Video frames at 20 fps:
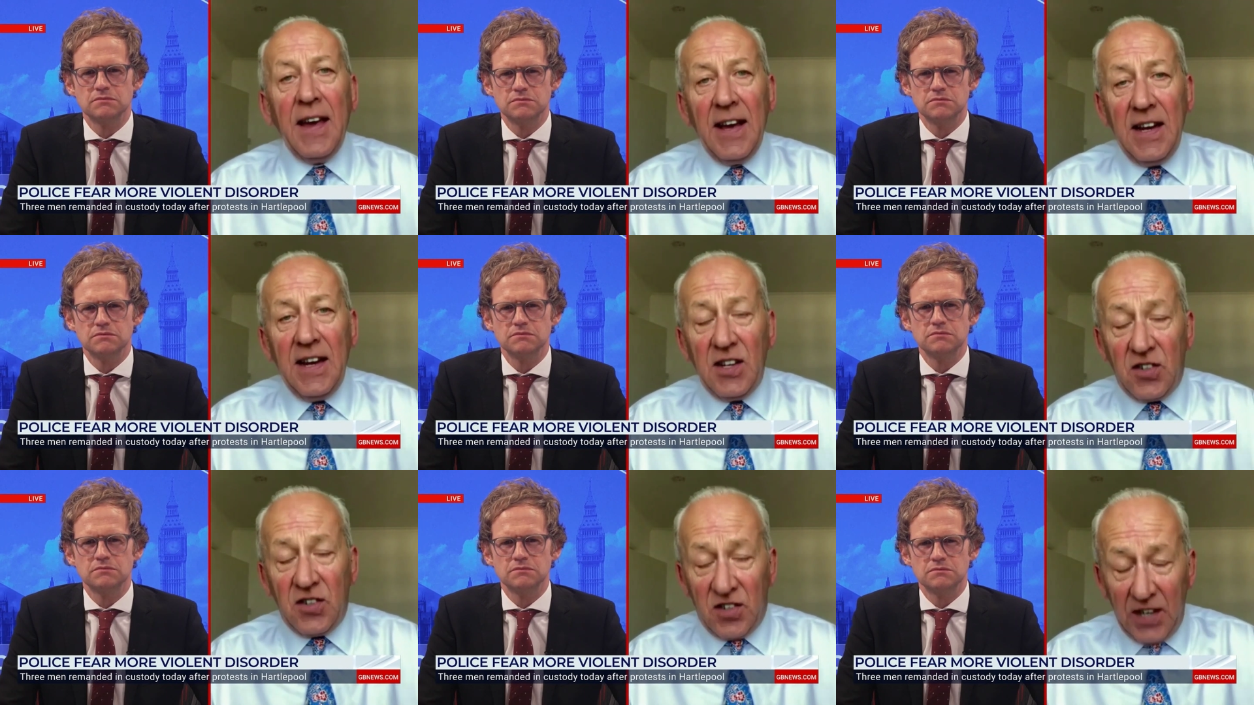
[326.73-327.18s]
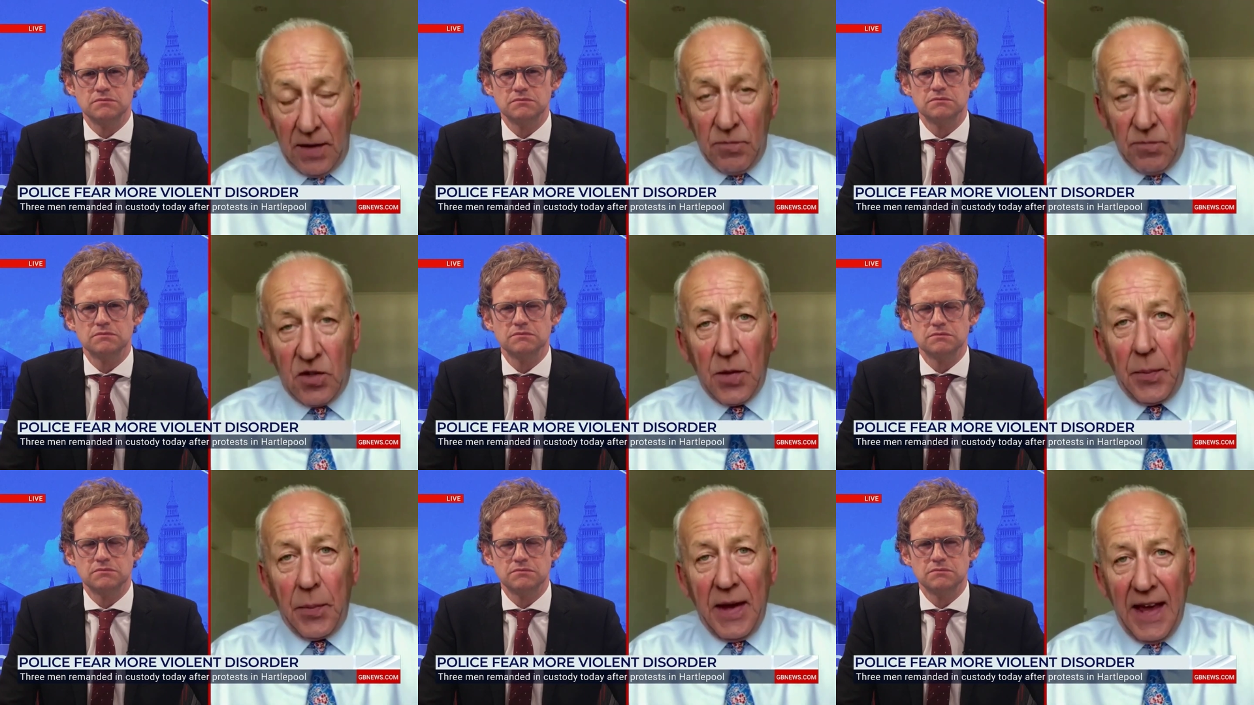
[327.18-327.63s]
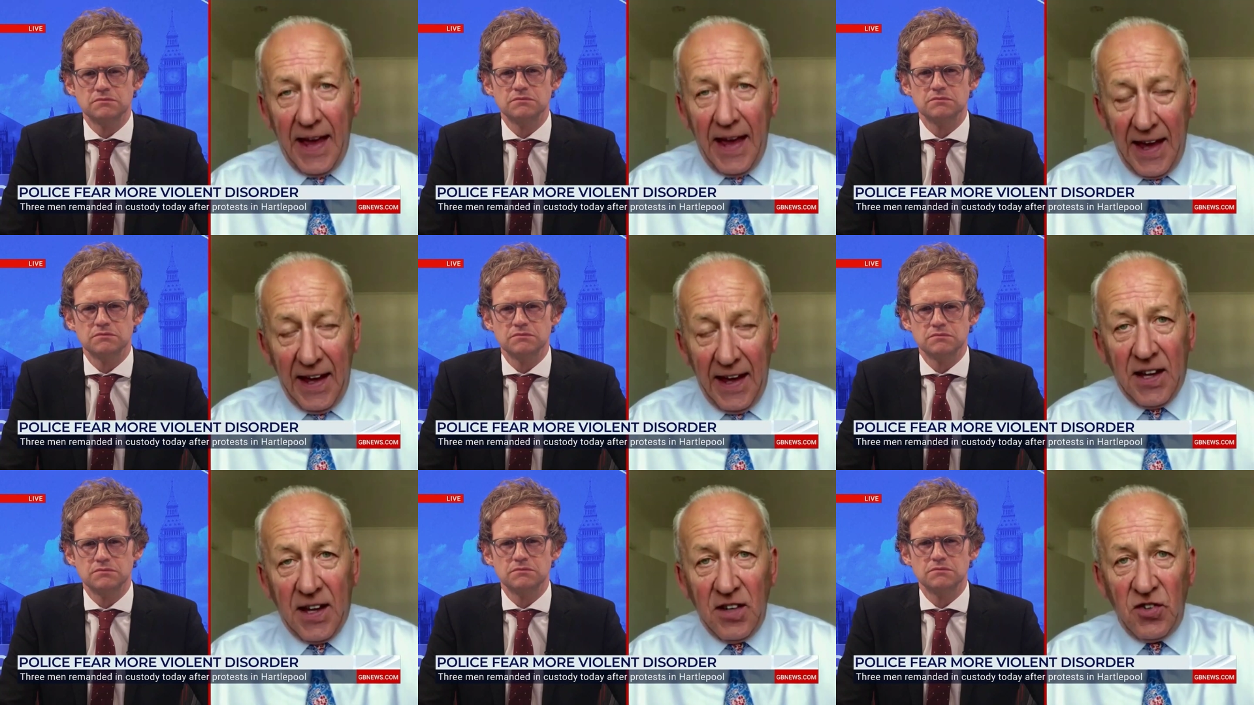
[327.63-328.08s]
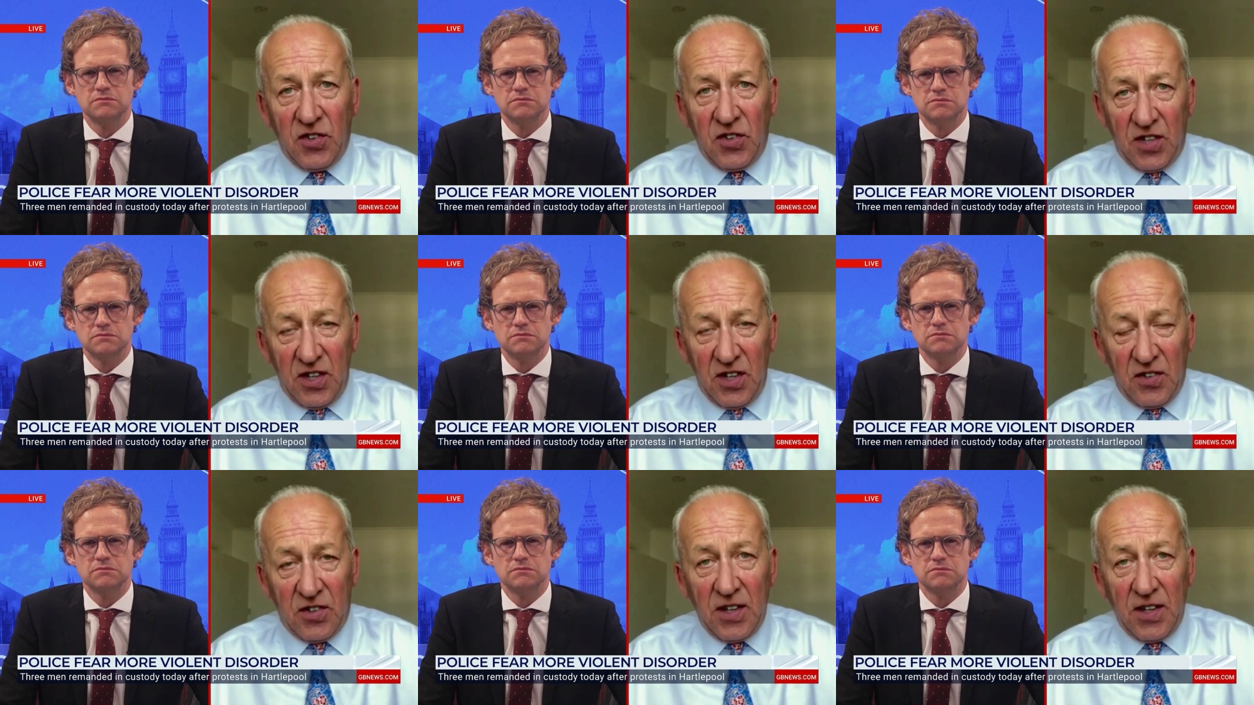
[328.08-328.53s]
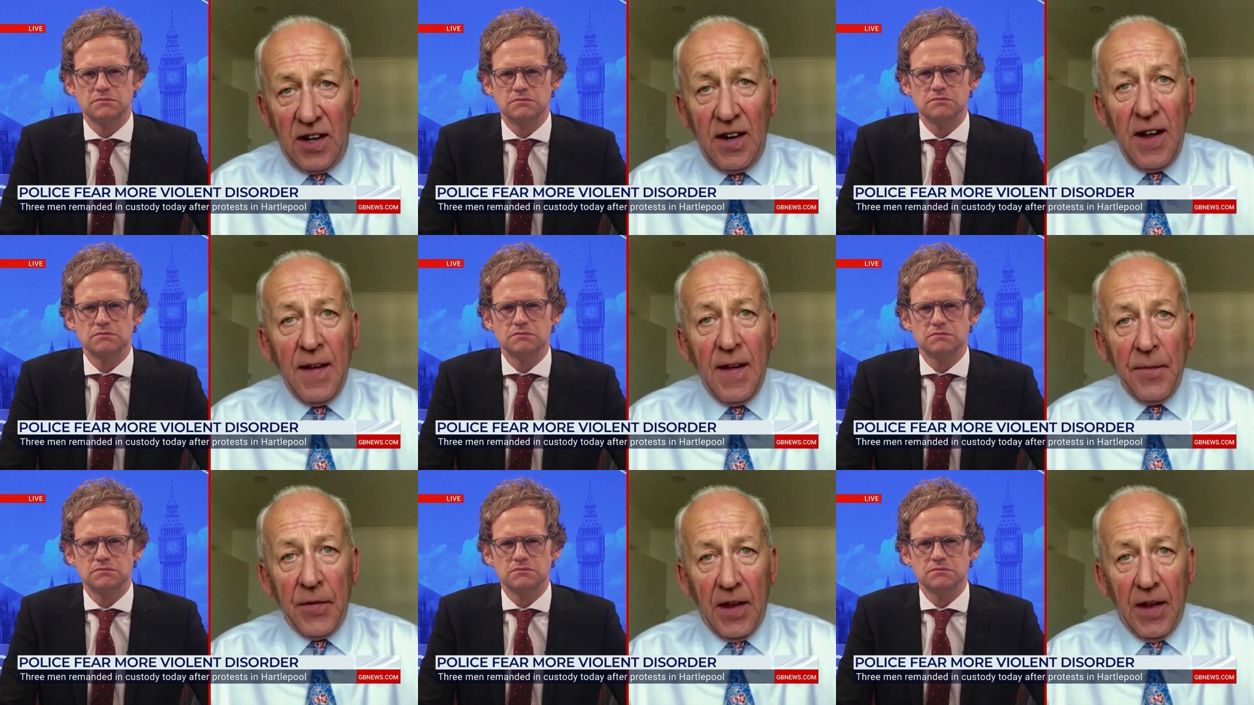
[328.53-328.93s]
Speaker 1: It seems to be inconsistent